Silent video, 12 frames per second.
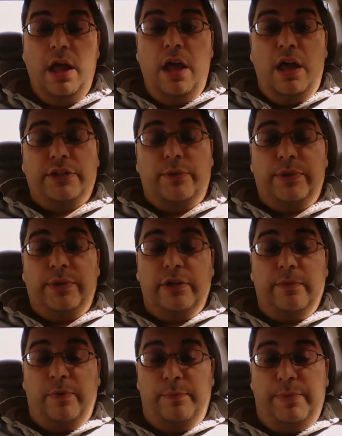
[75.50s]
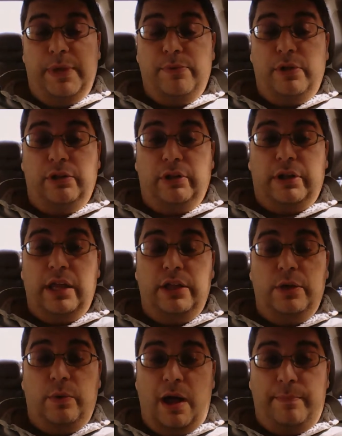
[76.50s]
So when people are looking
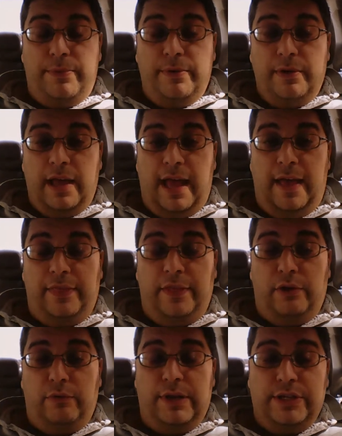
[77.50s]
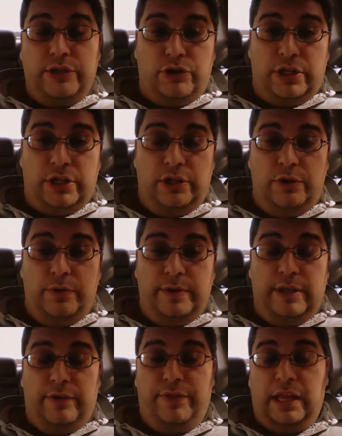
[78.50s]
you up and they're researching you
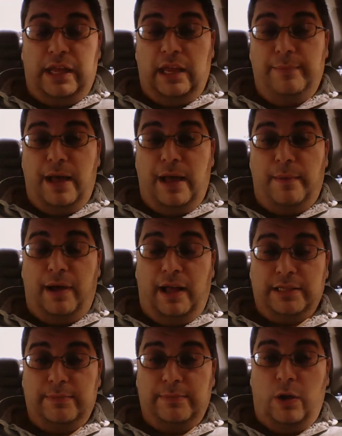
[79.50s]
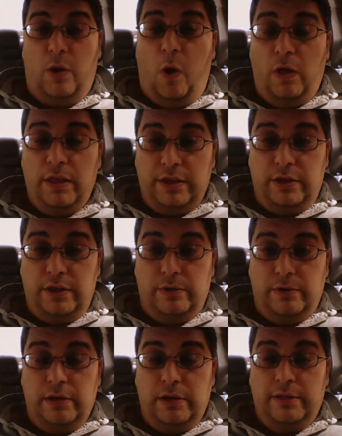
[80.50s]
and they're thinking about possibly calling you,
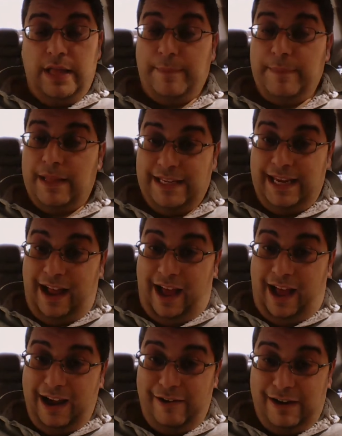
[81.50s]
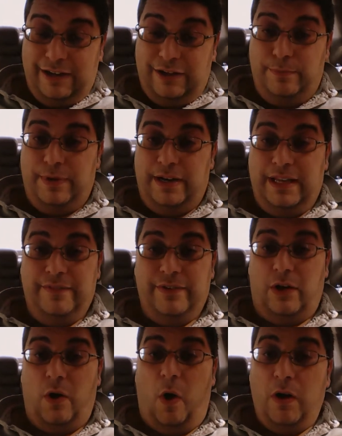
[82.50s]
now I'm not saying hiring you, but
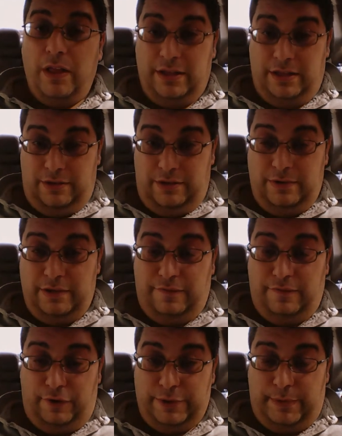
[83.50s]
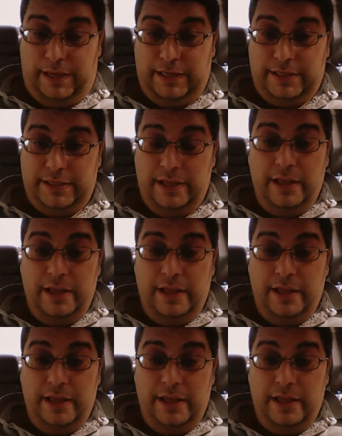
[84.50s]
even calling you in the first place,